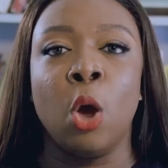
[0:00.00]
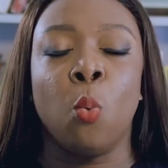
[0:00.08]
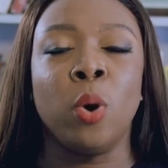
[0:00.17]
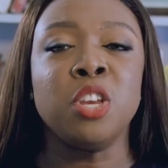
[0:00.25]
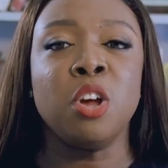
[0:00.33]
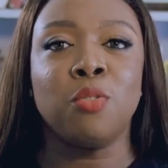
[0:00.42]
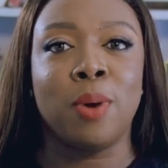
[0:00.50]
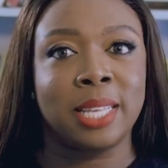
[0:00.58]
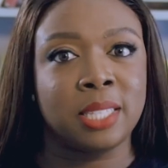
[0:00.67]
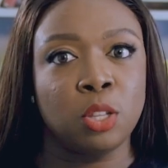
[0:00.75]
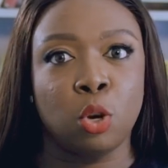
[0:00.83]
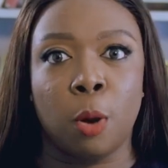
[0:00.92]
when you're
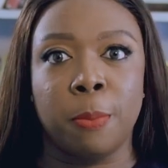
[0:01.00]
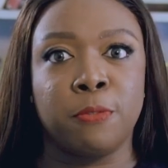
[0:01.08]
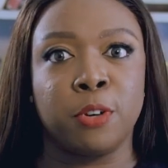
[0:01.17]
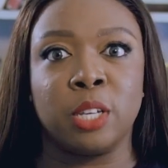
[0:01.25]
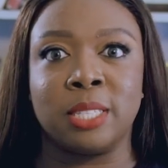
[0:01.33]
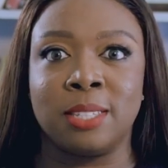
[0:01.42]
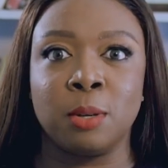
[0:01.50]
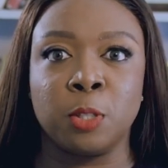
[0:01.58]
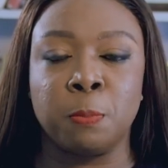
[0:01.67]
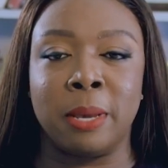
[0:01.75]
writing the copy for your sales